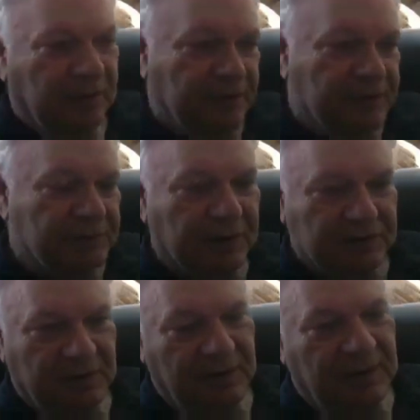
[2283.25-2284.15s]

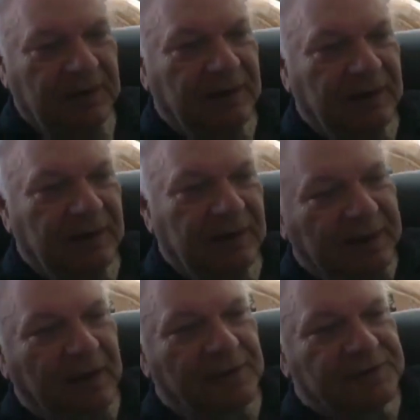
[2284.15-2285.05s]
construction.
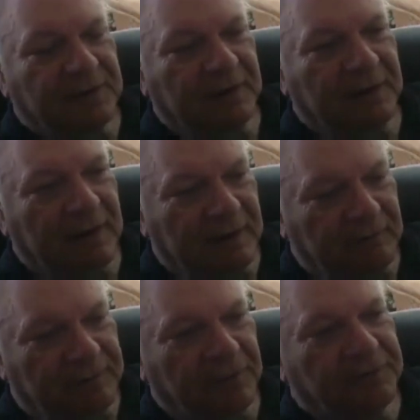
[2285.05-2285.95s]
Because,
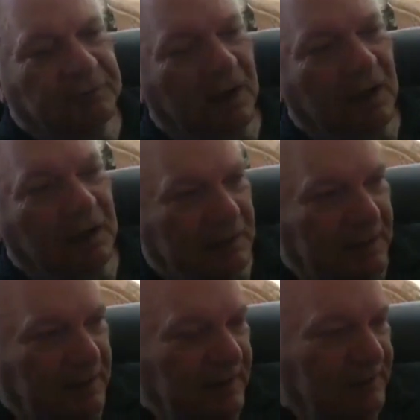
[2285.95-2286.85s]
first of
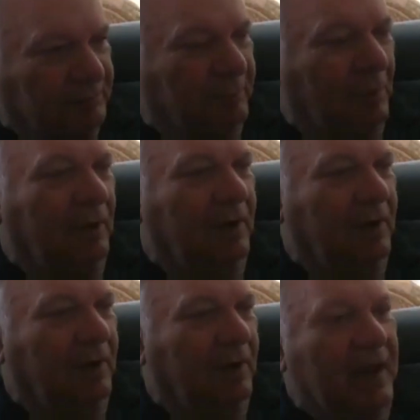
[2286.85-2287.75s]
all, he's born in